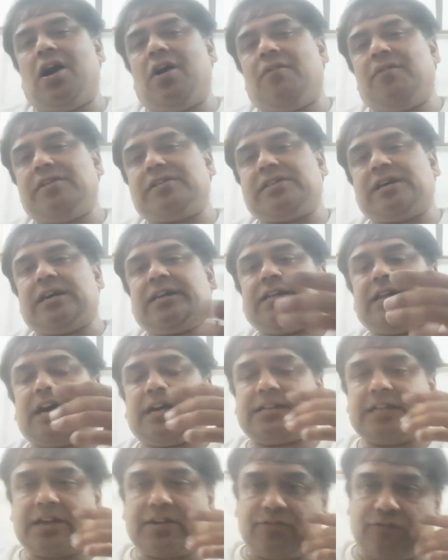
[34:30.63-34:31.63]
which are the
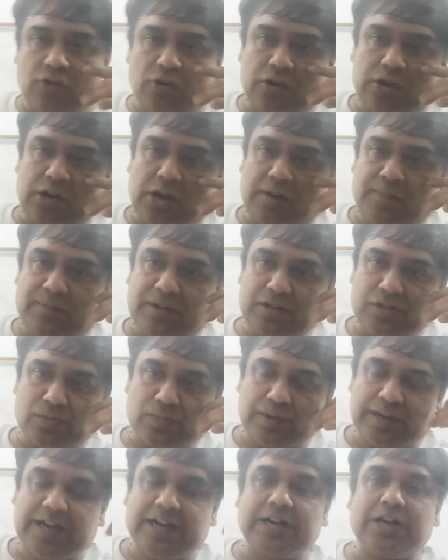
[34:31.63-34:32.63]
other four
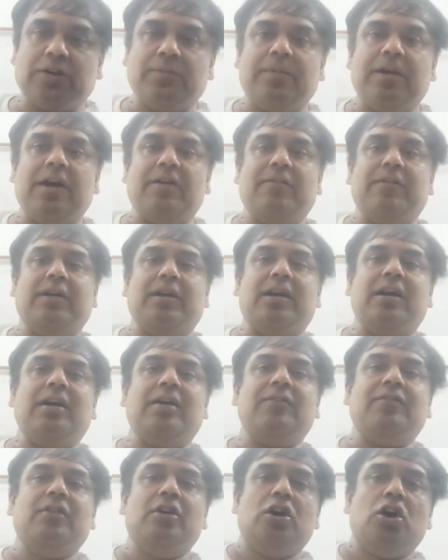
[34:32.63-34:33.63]
topics we need to be aware
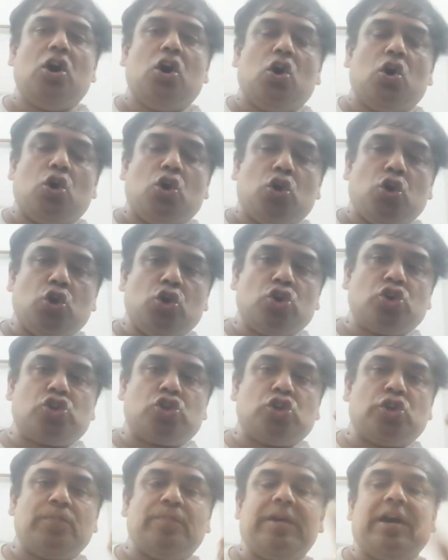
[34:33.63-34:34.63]
of? You
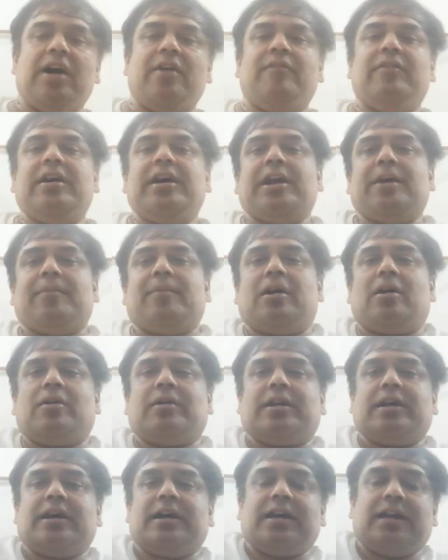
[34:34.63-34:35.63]
should be aware
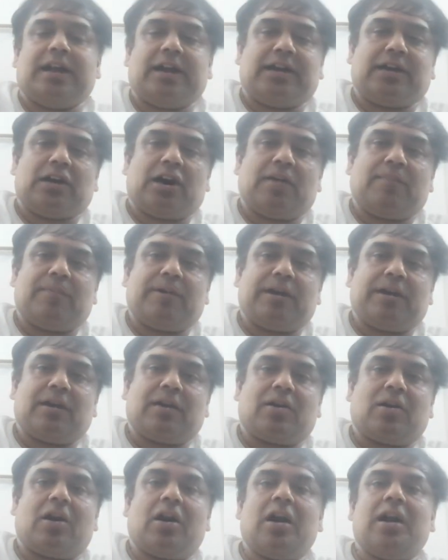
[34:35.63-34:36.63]
about a
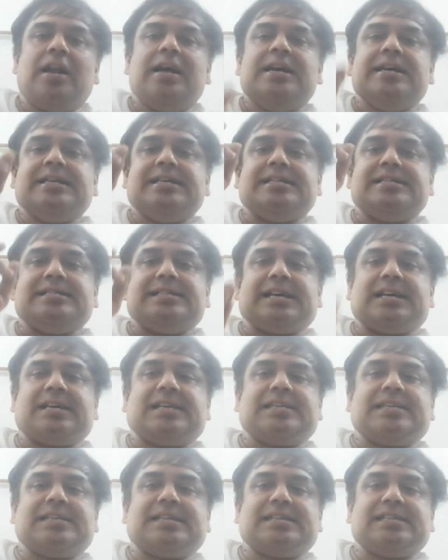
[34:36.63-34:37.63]
topic called
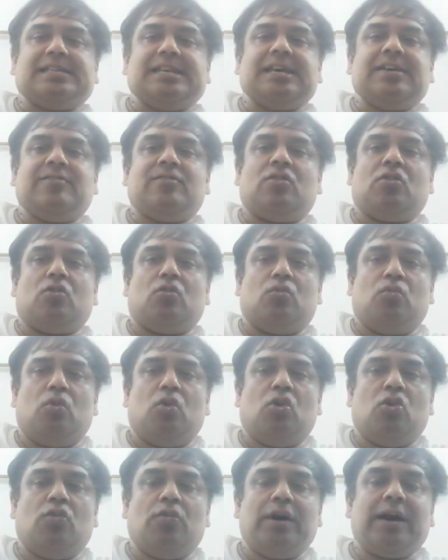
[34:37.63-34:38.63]
successive
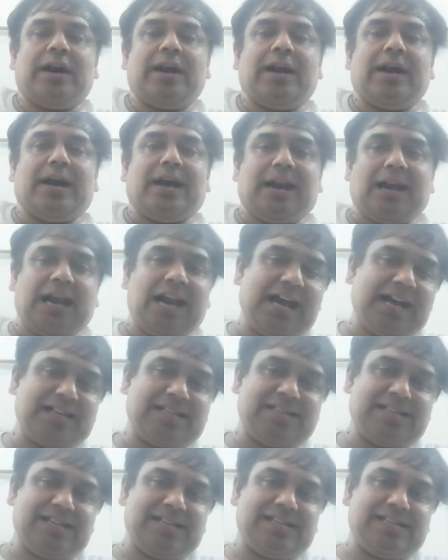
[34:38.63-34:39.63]
over
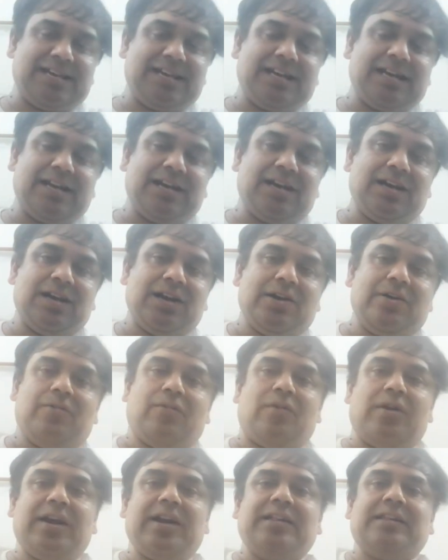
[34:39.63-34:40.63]
relaxation.
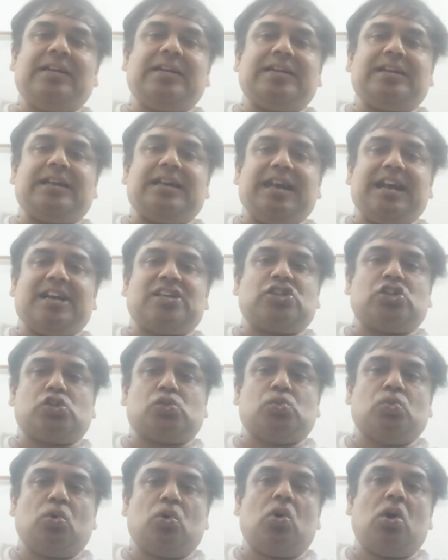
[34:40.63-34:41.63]
What is that
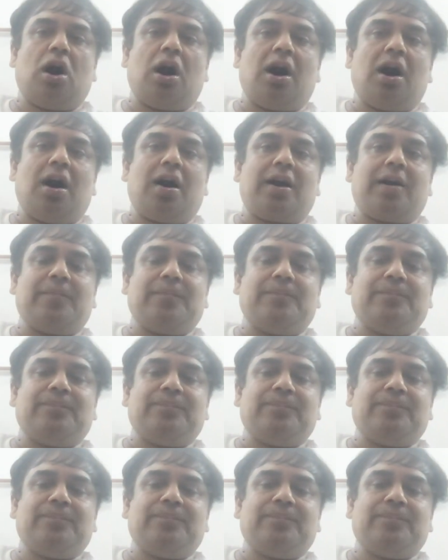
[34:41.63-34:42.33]
SOR?